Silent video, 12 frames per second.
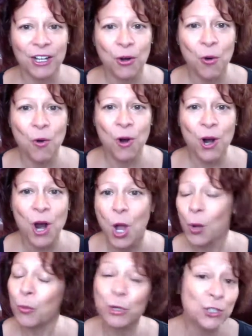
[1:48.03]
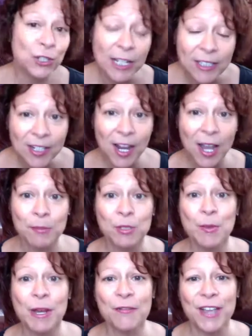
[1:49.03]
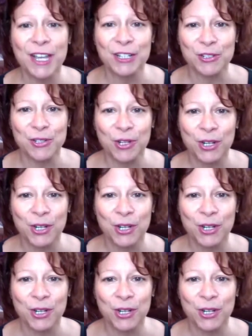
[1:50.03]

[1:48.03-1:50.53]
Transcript: Or would you like to come to my event?